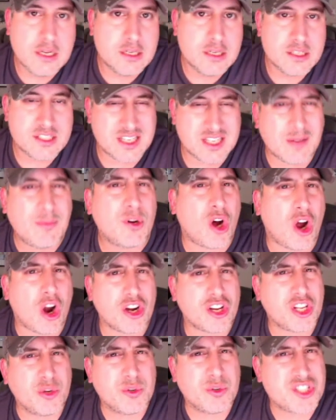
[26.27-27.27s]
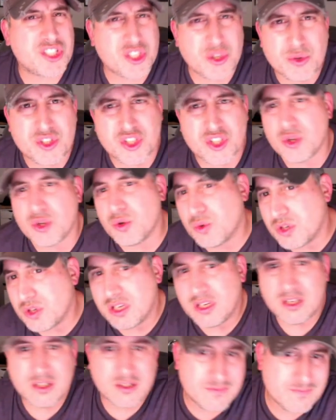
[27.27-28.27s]
some will argue is too soon.
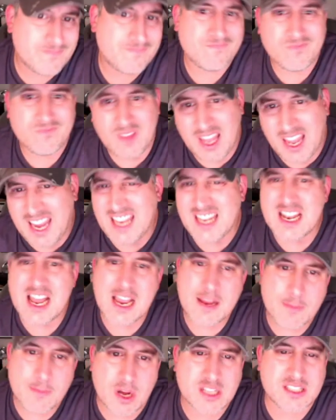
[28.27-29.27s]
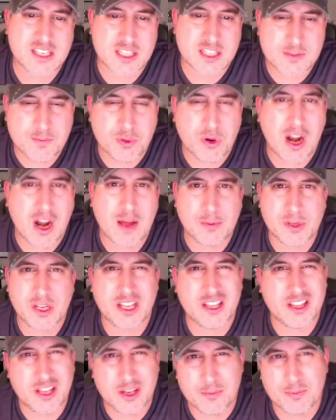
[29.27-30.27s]
Eight, nine months is
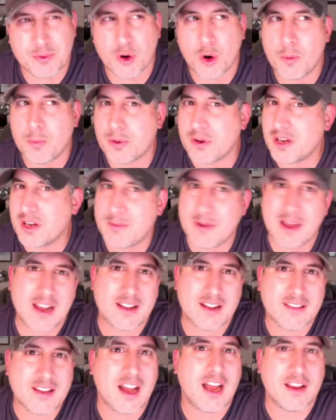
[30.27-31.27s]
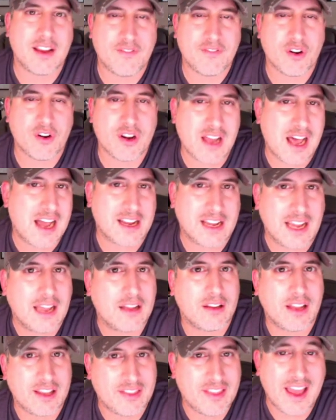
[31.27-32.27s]
probably the appropriate amount of time for a knockout
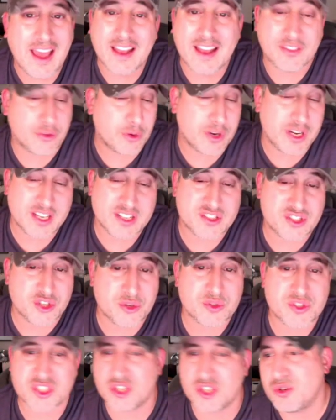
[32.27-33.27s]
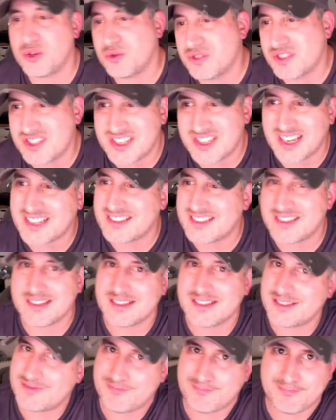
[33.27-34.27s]
like that. Three is too soon. Six
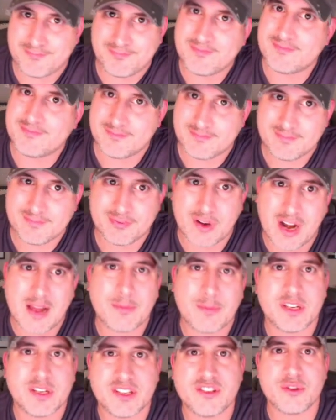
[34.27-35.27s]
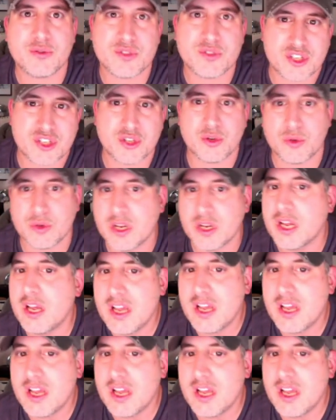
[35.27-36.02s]
is probably too soon.